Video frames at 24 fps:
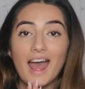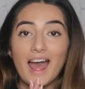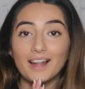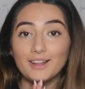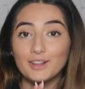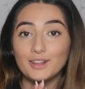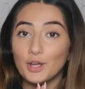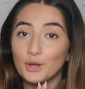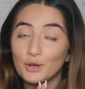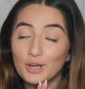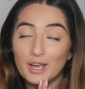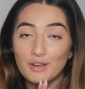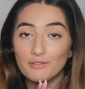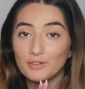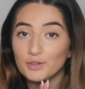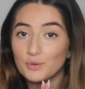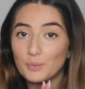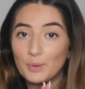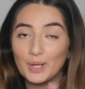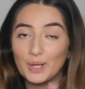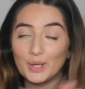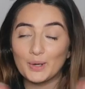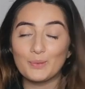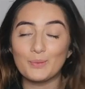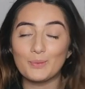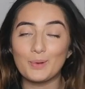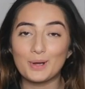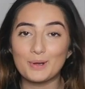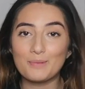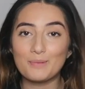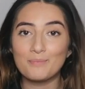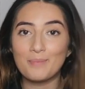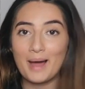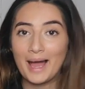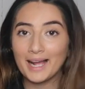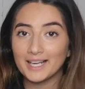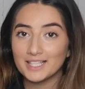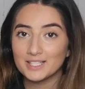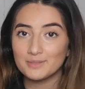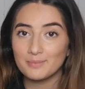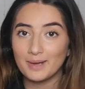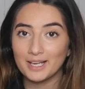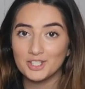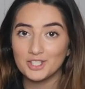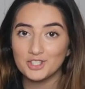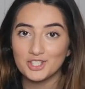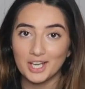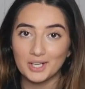Hello everyone, welcome back to
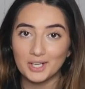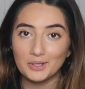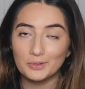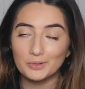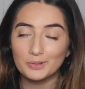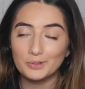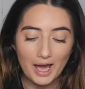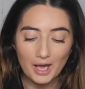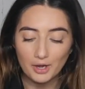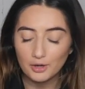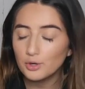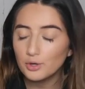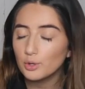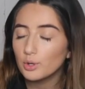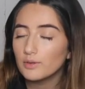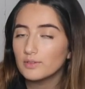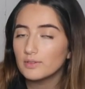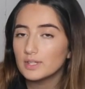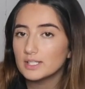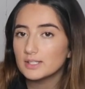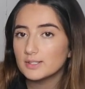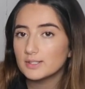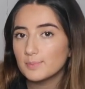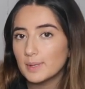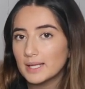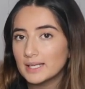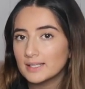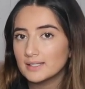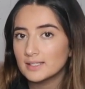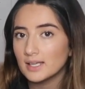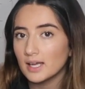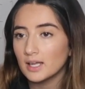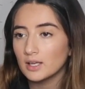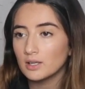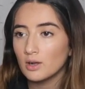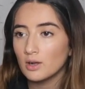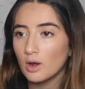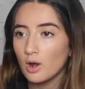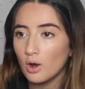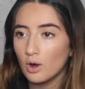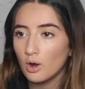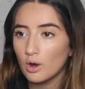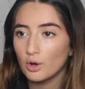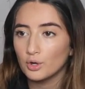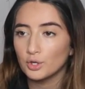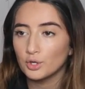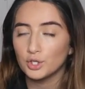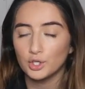my channel. I don't know if this has been done
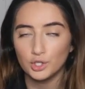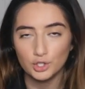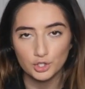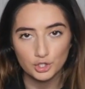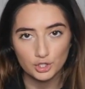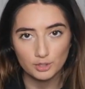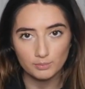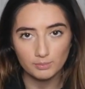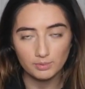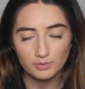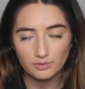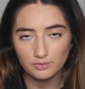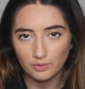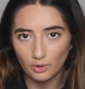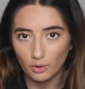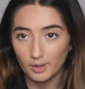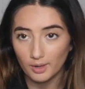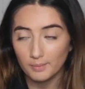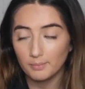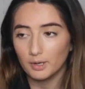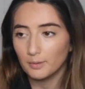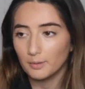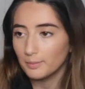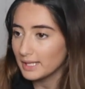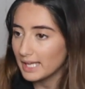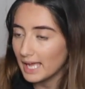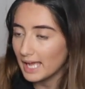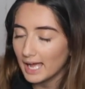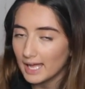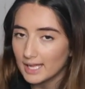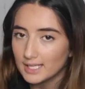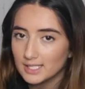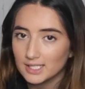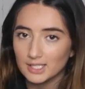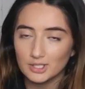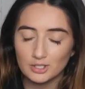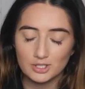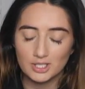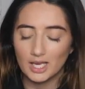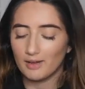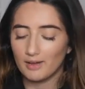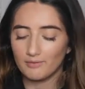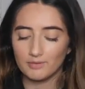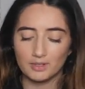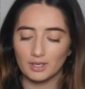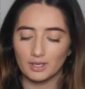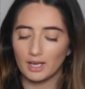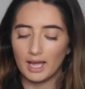on YouTube before. It probably has.
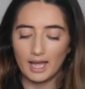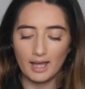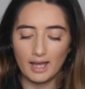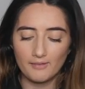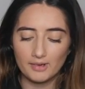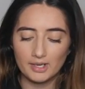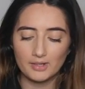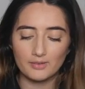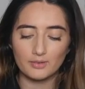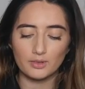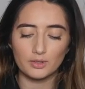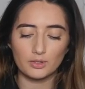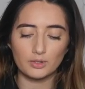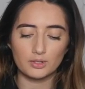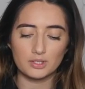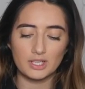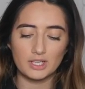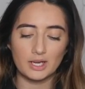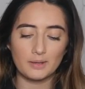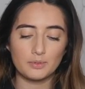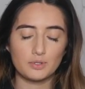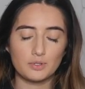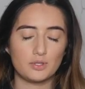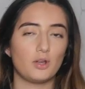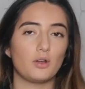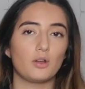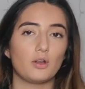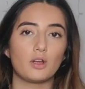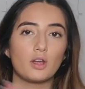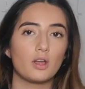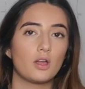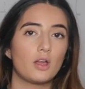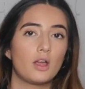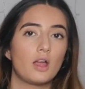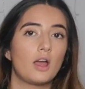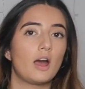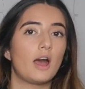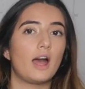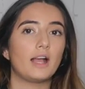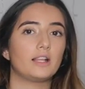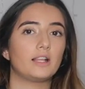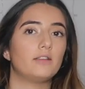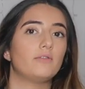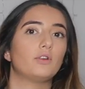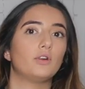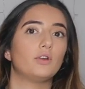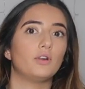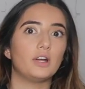I haven't even looked it up, so I
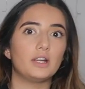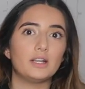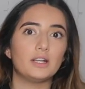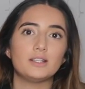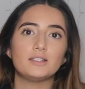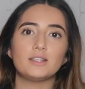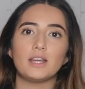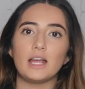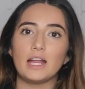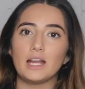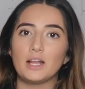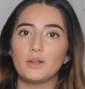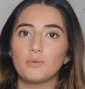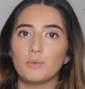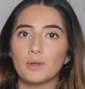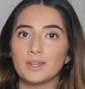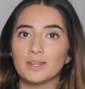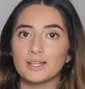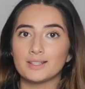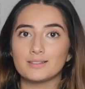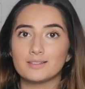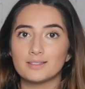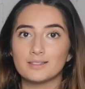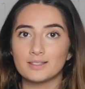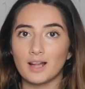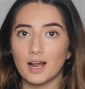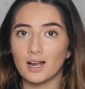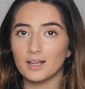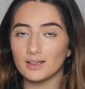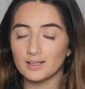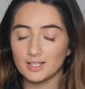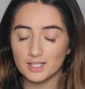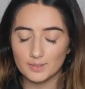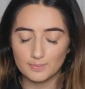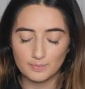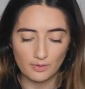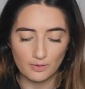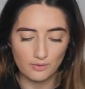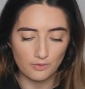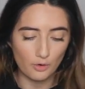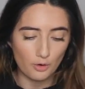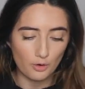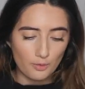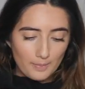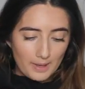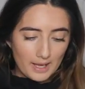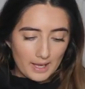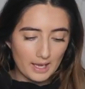give credit to anyone that started this
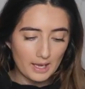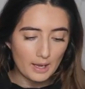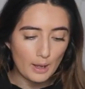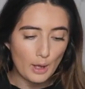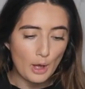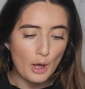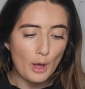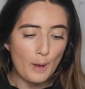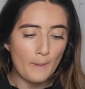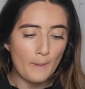before me.